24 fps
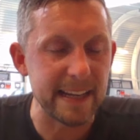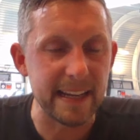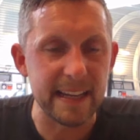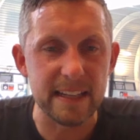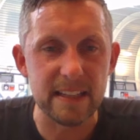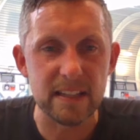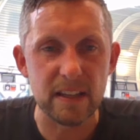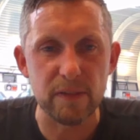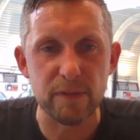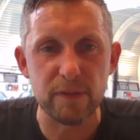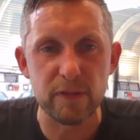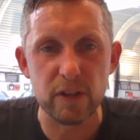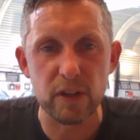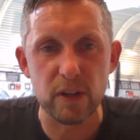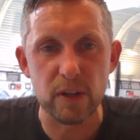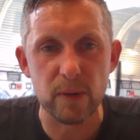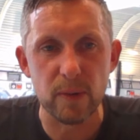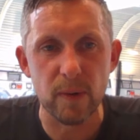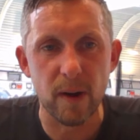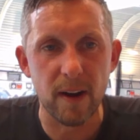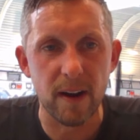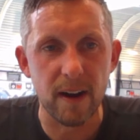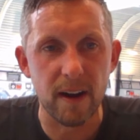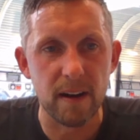created if
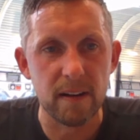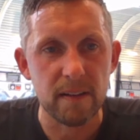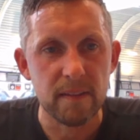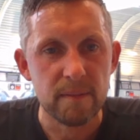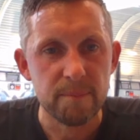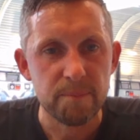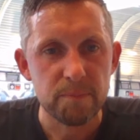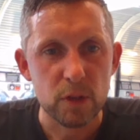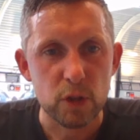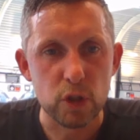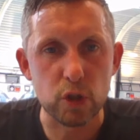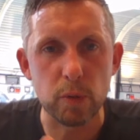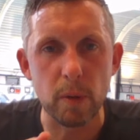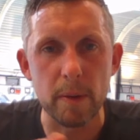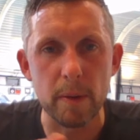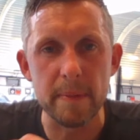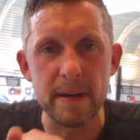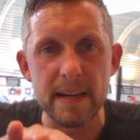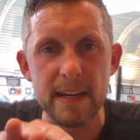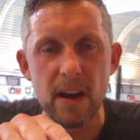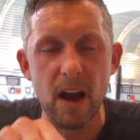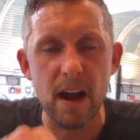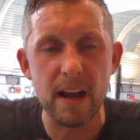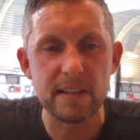you are
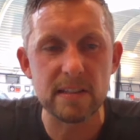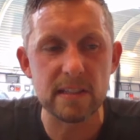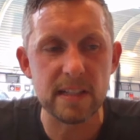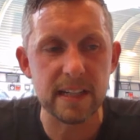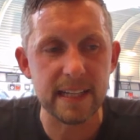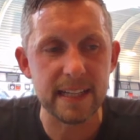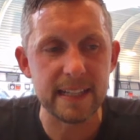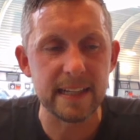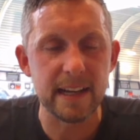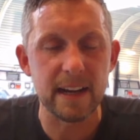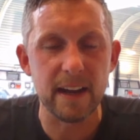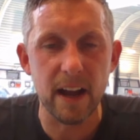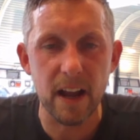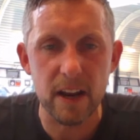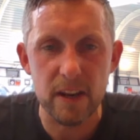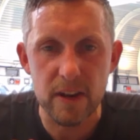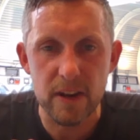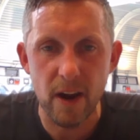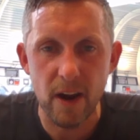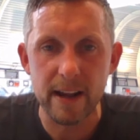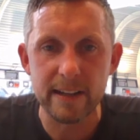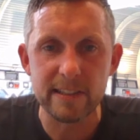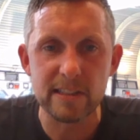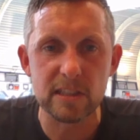swimming nicely
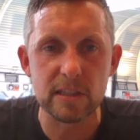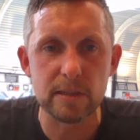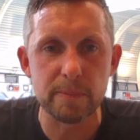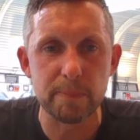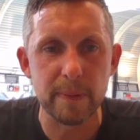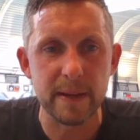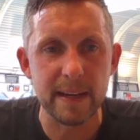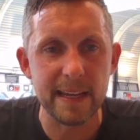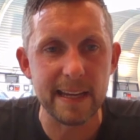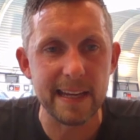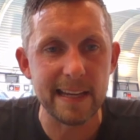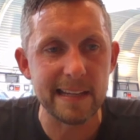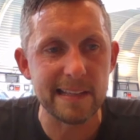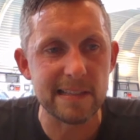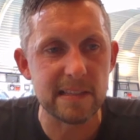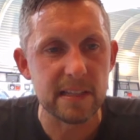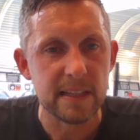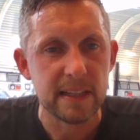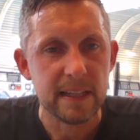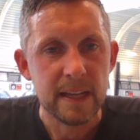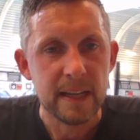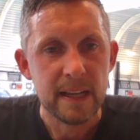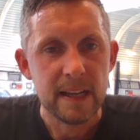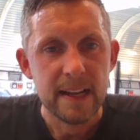at a nice
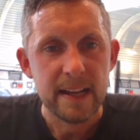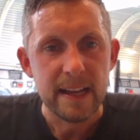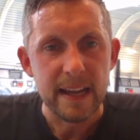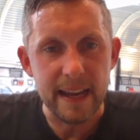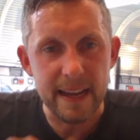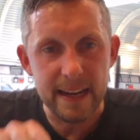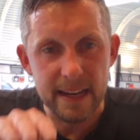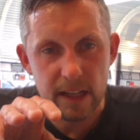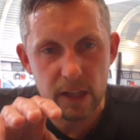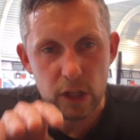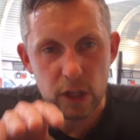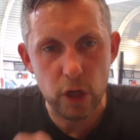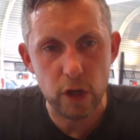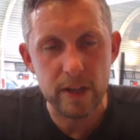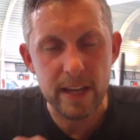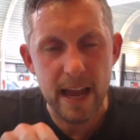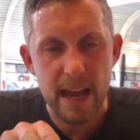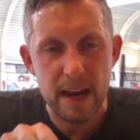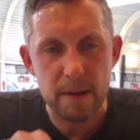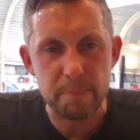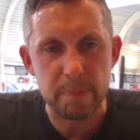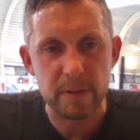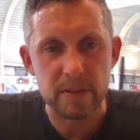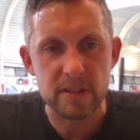speed, in a
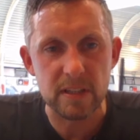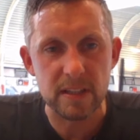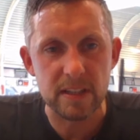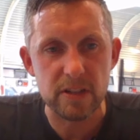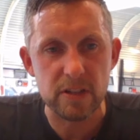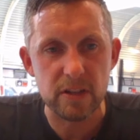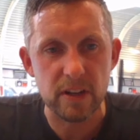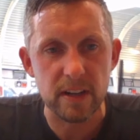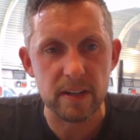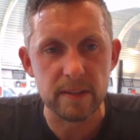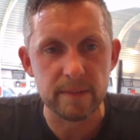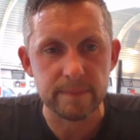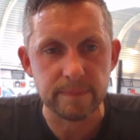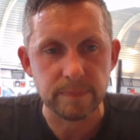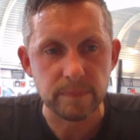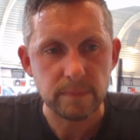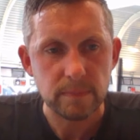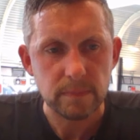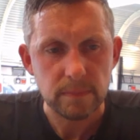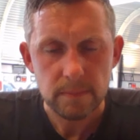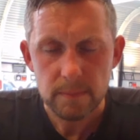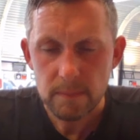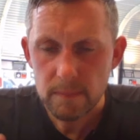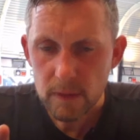good head
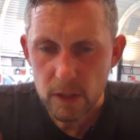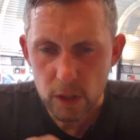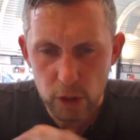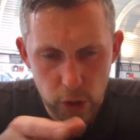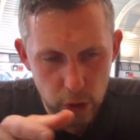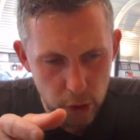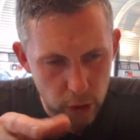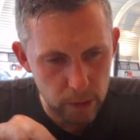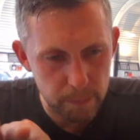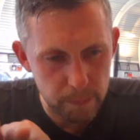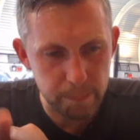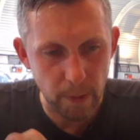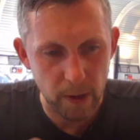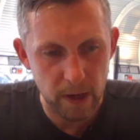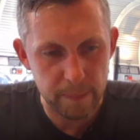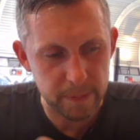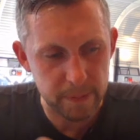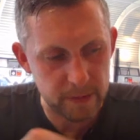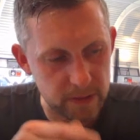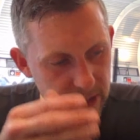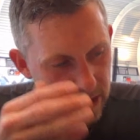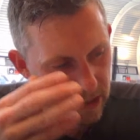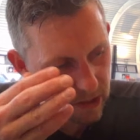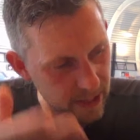position, good
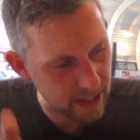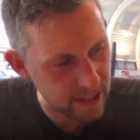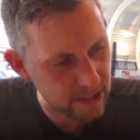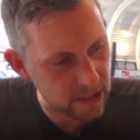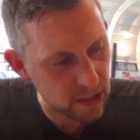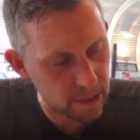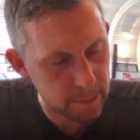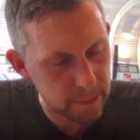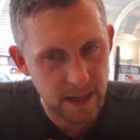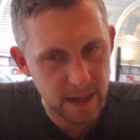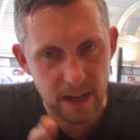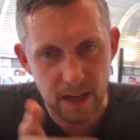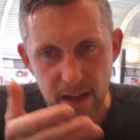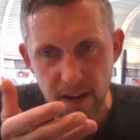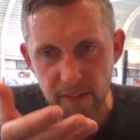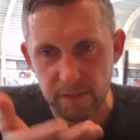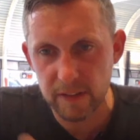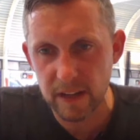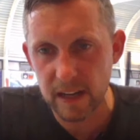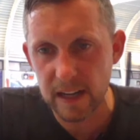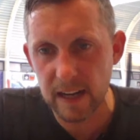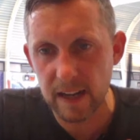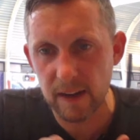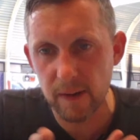body position. There's going to be
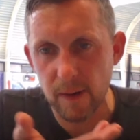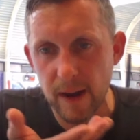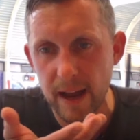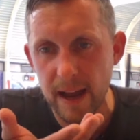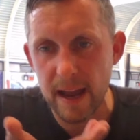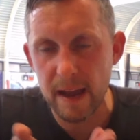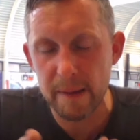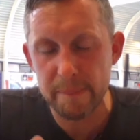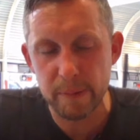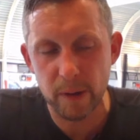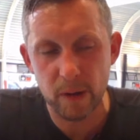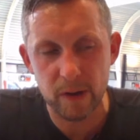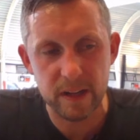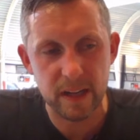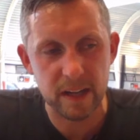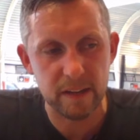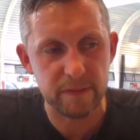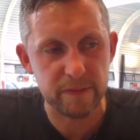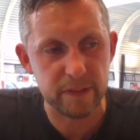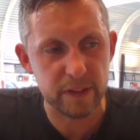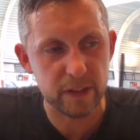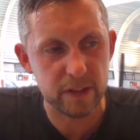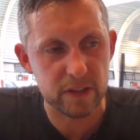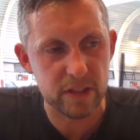a lovely little air
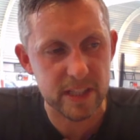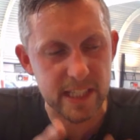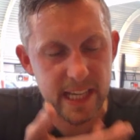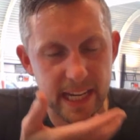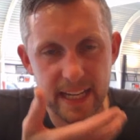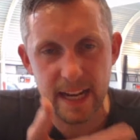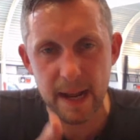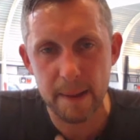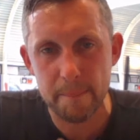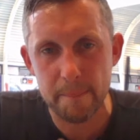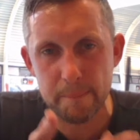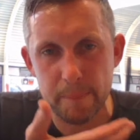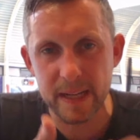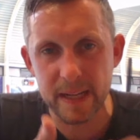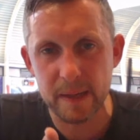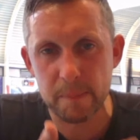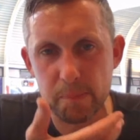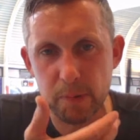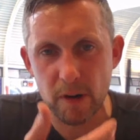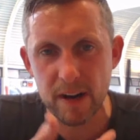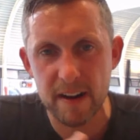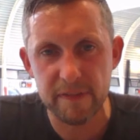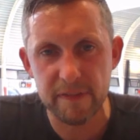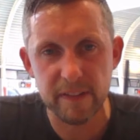pocket for you to take that
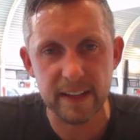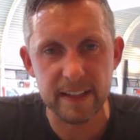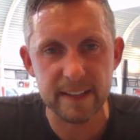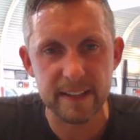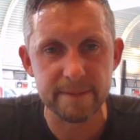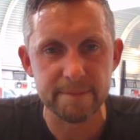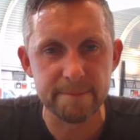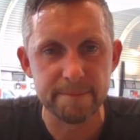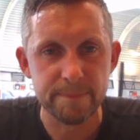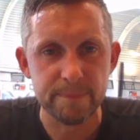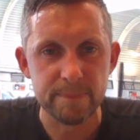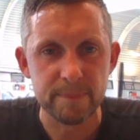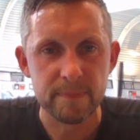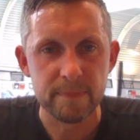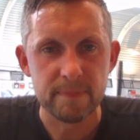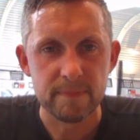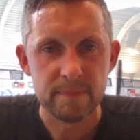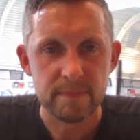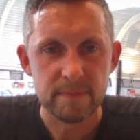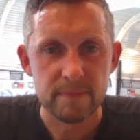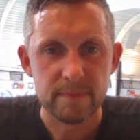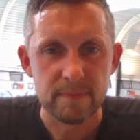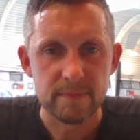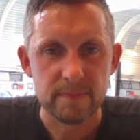big breath in.
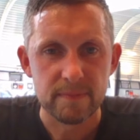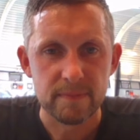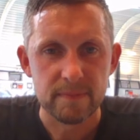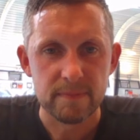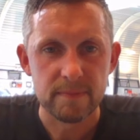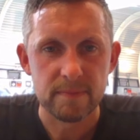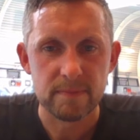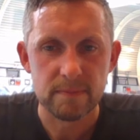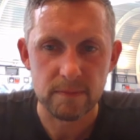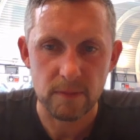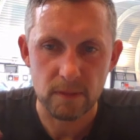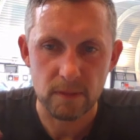Yeah,